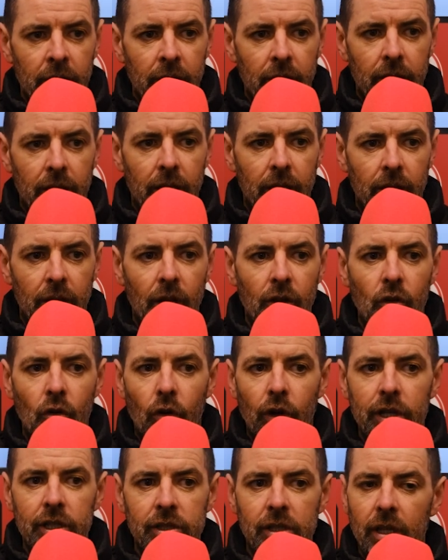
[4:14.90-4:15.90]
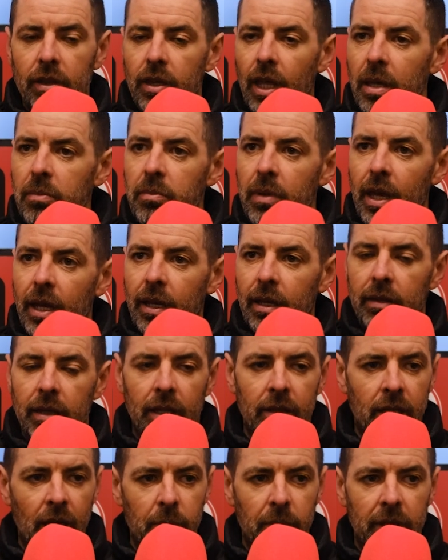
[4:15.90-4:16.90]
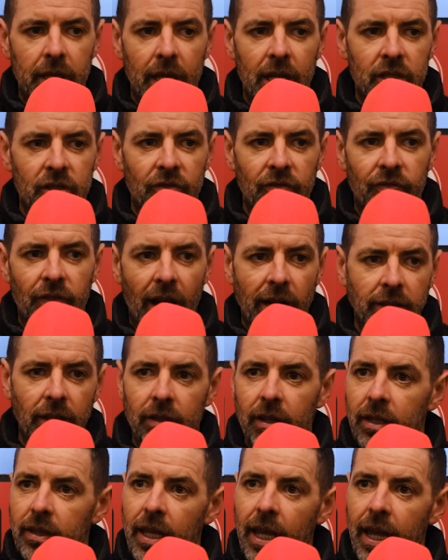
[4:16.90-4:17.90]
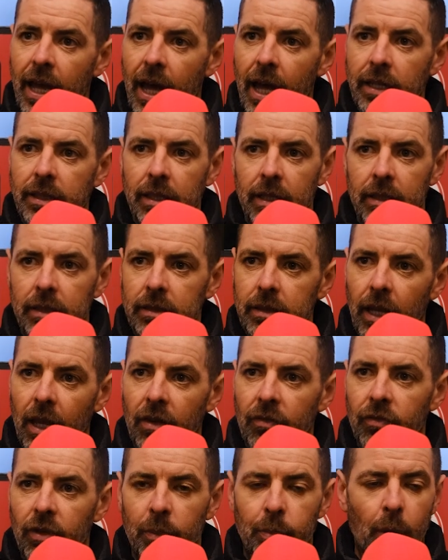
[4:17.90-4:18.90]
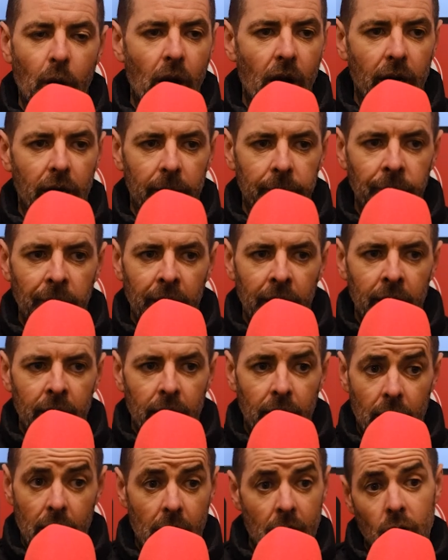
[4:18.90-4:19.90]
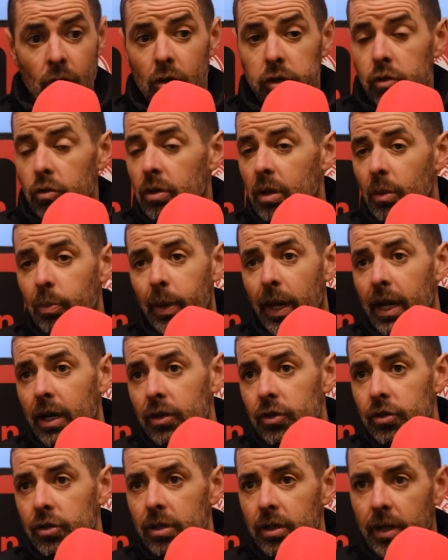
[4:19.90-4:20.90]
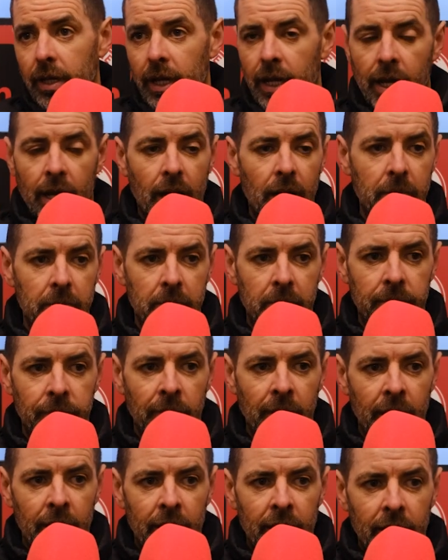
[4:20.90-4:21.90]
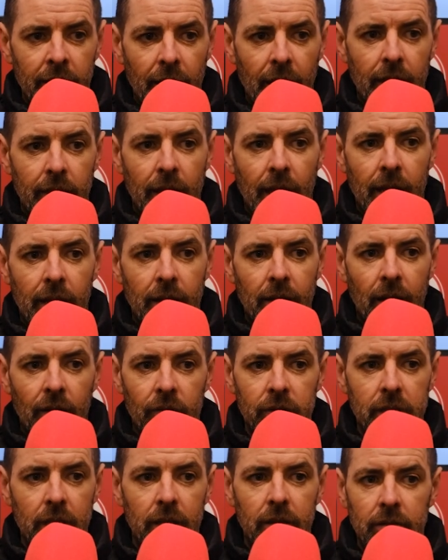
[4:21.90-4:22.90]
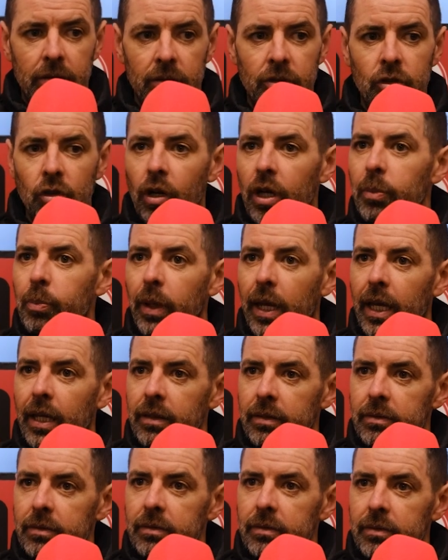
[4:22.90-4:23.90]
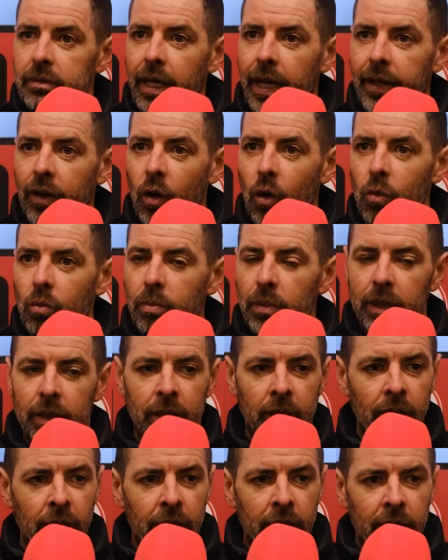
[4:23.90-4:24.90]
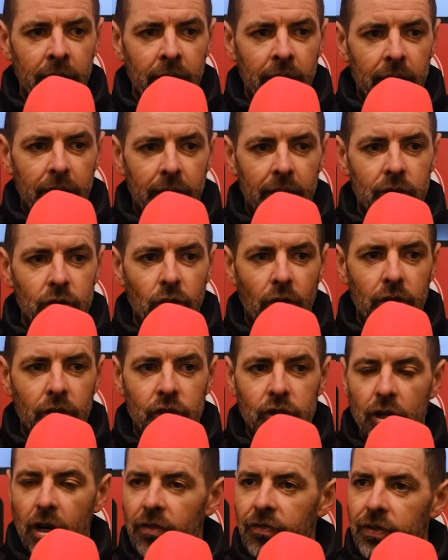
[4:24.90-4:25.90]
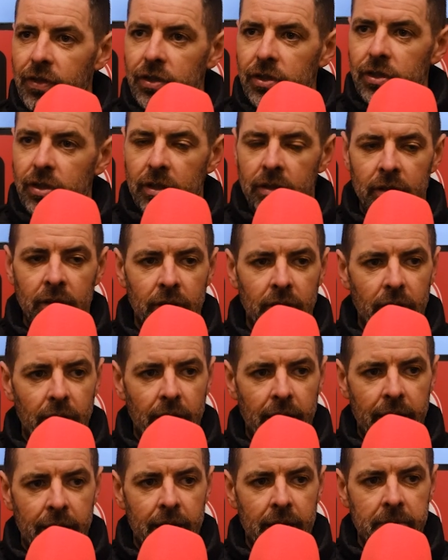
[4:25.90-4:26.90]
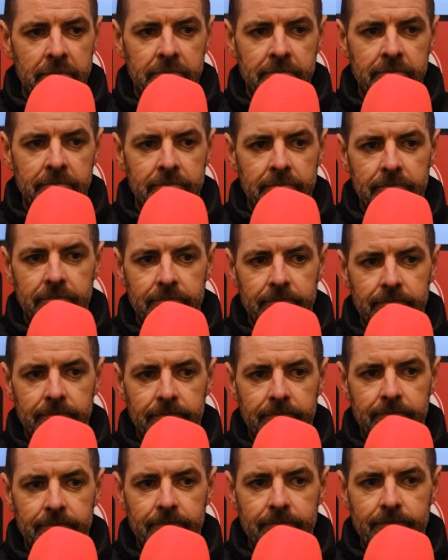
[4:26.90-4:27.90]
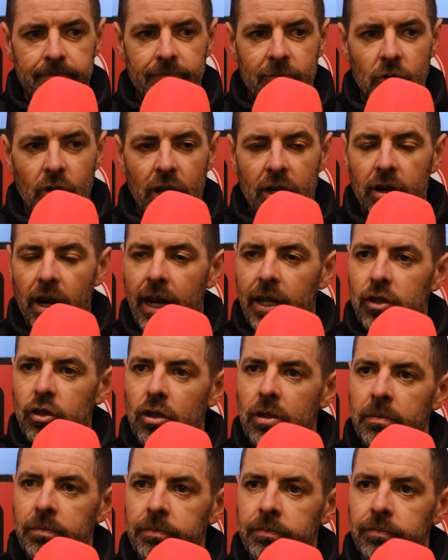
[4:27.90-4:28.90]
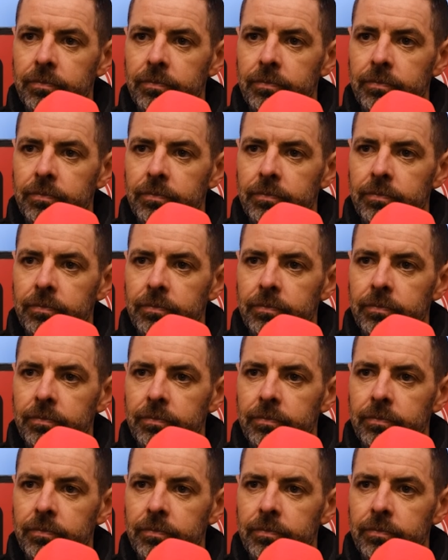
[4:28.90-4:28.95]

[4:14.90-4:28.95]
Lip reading: the noise that they make and the intimidation factor that they add to Inver Park, and also the players. They obviously enjoy playing at home, and they enjoy the surface, and great credit to them.